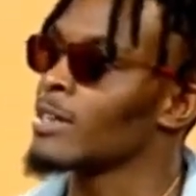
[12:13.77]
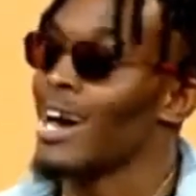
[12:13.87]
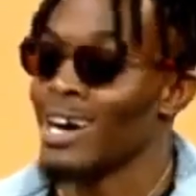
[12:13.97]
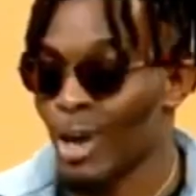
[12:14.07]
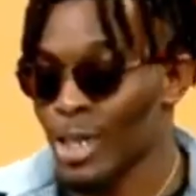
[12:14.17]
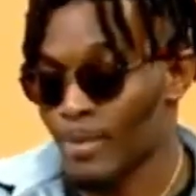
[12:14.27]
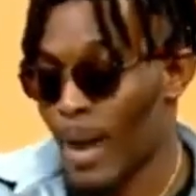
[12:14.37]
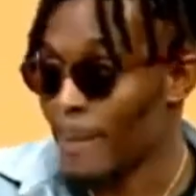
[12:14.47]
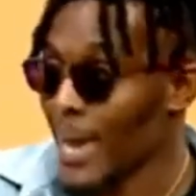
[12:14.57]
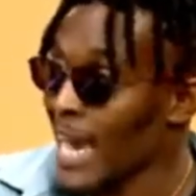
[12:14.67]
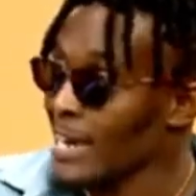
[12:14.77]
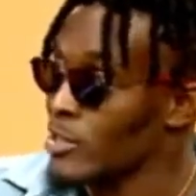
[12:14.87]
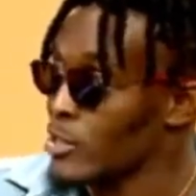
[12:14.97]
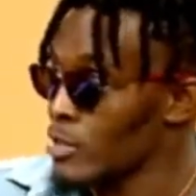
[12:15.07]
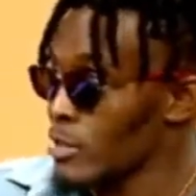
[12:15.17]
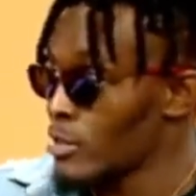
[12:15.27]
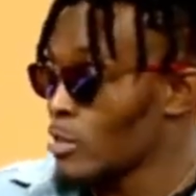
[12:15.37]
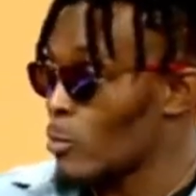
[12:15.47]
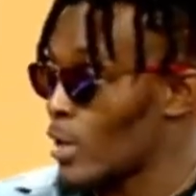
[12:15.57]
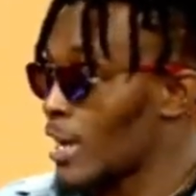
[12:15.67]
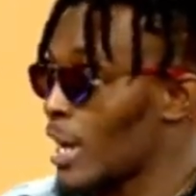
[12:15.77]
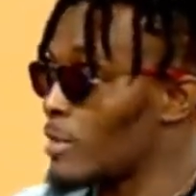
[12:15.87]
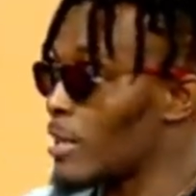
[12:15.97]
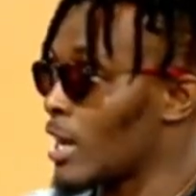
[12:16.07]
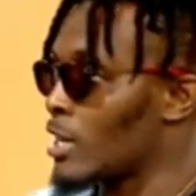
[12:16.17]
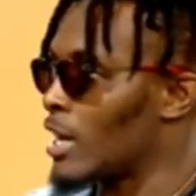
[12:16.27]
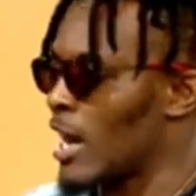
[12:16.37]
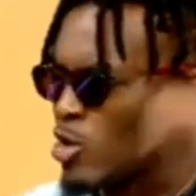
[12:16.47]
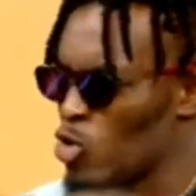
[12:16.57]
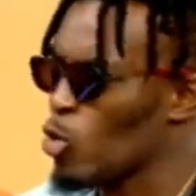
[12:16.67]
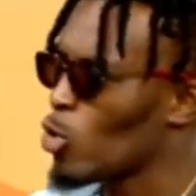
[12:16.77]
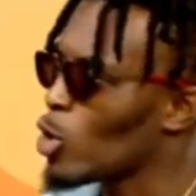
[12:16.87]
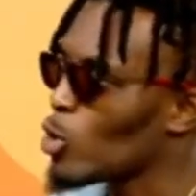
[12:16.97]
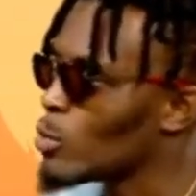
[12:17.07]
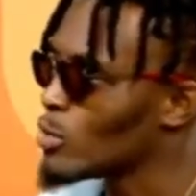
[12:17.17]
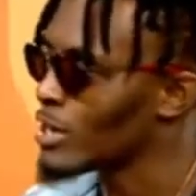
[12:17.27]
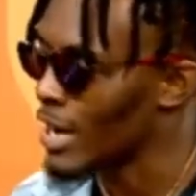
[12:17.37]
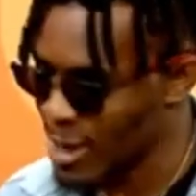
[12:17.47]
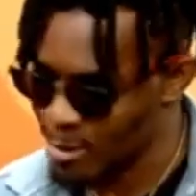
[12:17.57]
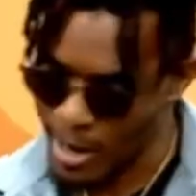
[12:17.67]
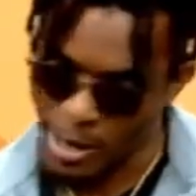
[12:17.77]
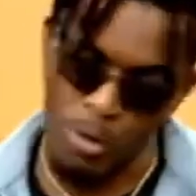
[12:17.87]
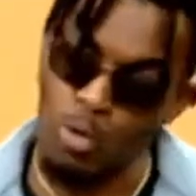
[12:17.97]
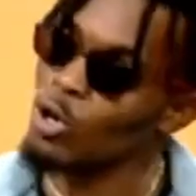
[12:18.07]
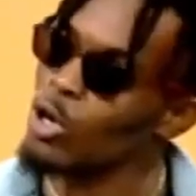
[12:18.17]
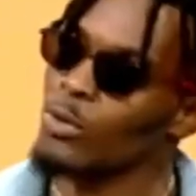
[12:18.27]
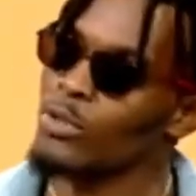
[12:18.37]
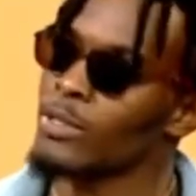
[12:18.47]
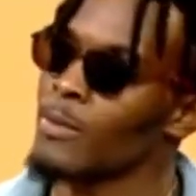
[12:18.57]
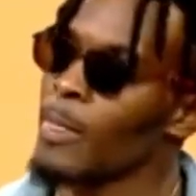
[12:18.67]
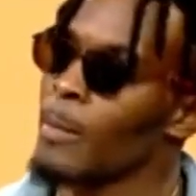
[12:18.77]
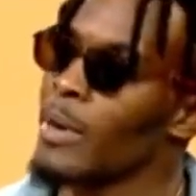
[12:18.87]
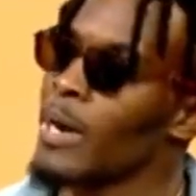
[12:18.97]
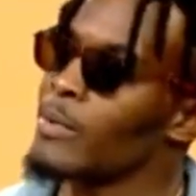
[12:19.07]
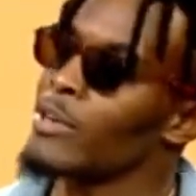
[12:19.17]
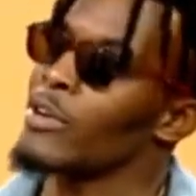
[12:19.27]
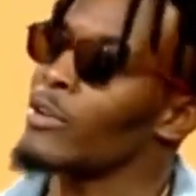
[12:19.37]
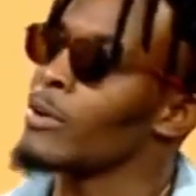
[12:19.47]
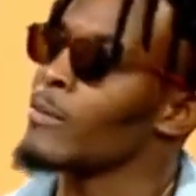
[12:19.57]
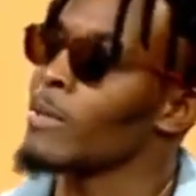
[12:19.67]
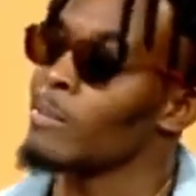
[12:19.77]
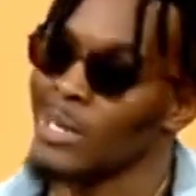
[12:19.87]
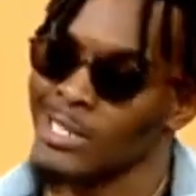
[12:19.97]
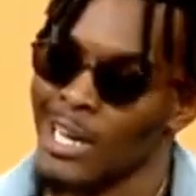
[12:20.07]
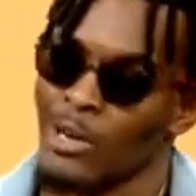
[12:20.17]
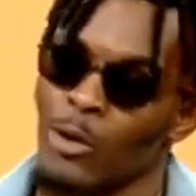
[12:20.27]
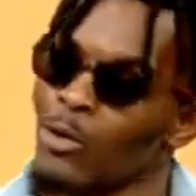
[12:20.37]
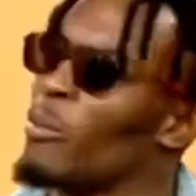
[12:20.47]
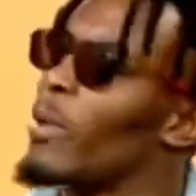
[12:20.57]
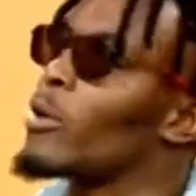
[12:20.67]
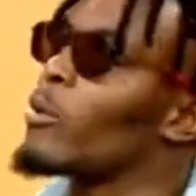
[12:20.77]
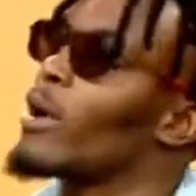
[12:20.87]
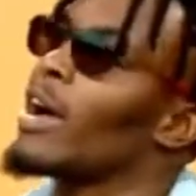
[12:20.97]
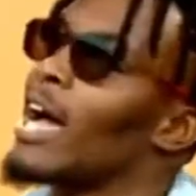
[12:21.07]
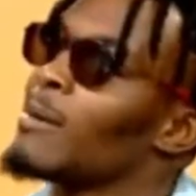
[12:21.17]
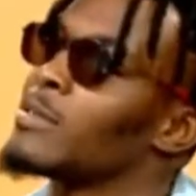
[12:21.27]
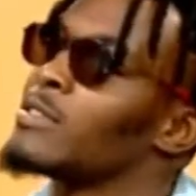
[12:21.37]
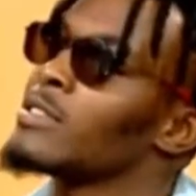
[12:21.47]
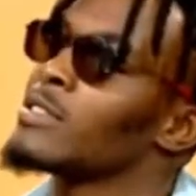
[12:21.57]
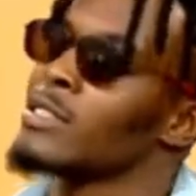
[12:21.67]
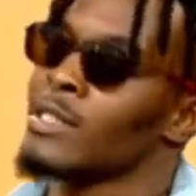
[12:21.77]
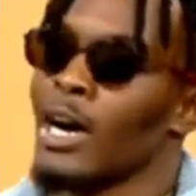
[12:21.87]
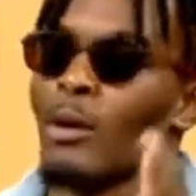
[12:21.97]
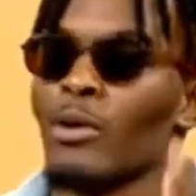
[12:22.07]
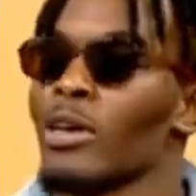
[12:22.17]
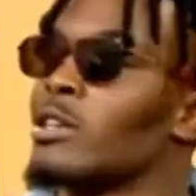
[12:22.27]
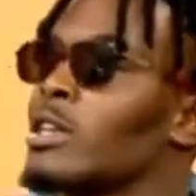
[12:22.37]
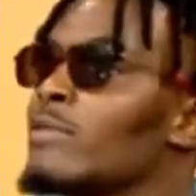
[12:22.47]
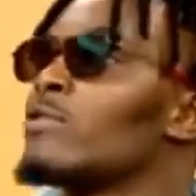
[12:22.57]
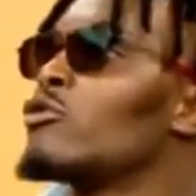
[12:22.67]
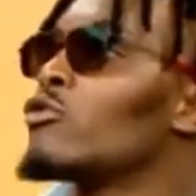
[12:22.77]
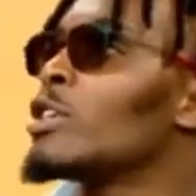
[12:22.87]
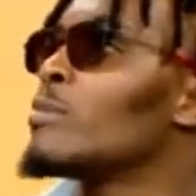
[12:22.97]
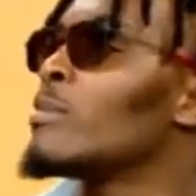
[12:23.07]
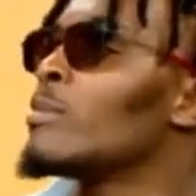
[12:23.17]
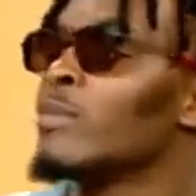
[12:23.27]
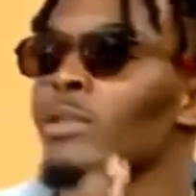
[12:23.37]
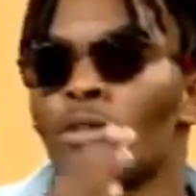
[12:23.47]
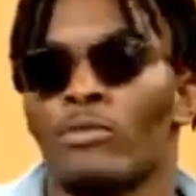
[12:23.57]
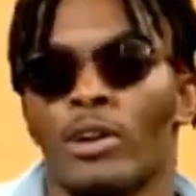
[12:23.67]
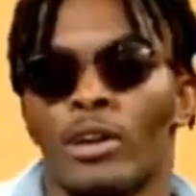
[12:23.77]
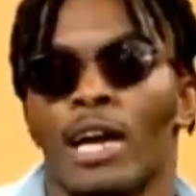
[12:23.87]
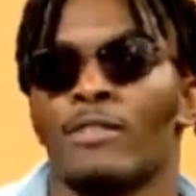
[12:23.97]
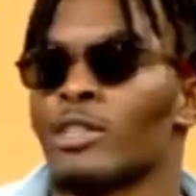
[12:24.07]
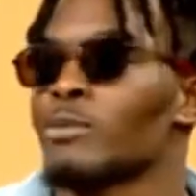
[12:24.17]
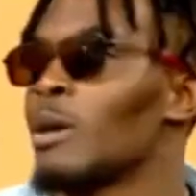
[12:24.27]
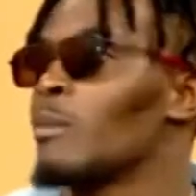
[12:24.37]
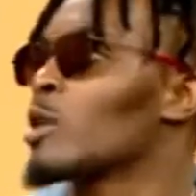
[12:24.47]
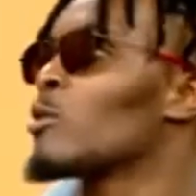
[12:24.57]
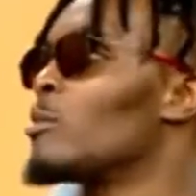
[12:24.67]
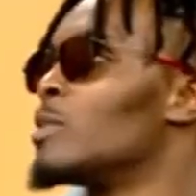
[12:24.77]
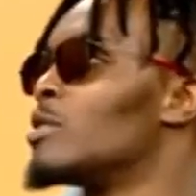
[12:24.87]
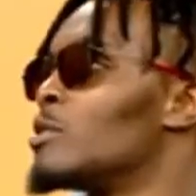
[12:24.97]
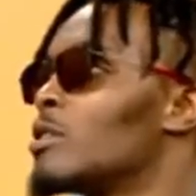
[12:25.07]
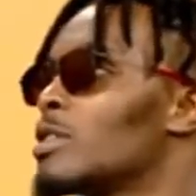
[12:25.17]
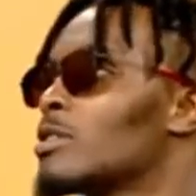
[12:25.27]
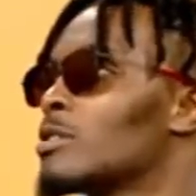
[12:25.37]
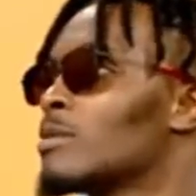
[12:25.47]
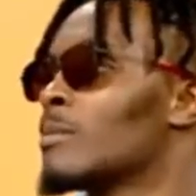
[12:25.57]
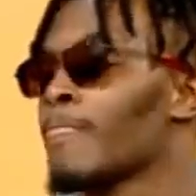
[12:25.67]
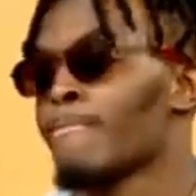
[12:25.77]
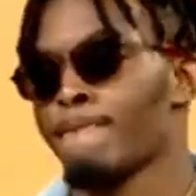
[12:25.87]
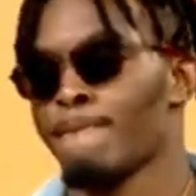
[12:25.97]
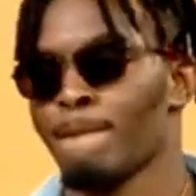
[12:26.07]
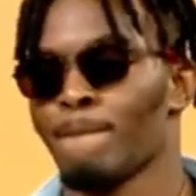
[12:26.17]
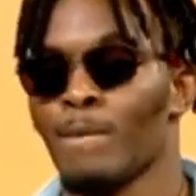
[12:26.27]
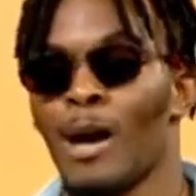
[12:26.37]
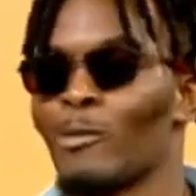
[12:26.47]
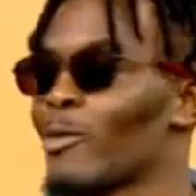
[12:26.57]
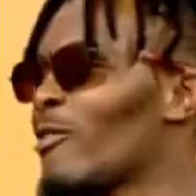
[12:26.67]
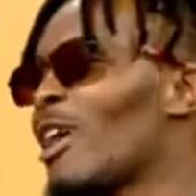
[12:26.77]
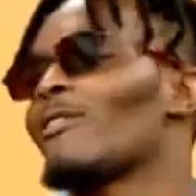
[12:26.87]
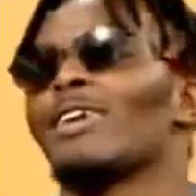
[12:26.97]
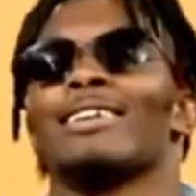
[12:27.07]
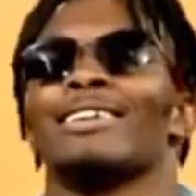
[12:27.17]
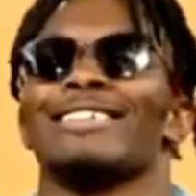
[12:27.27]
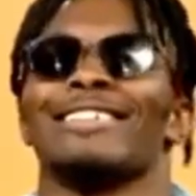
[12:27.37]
I lost my baggage. When I came to Kenya, I had no clothes. I had to buy new clothes, but I'm here because I know no matter what happens, I'm gonna live the dream in real life because my brother want me to do this. I'm gonna cry right now.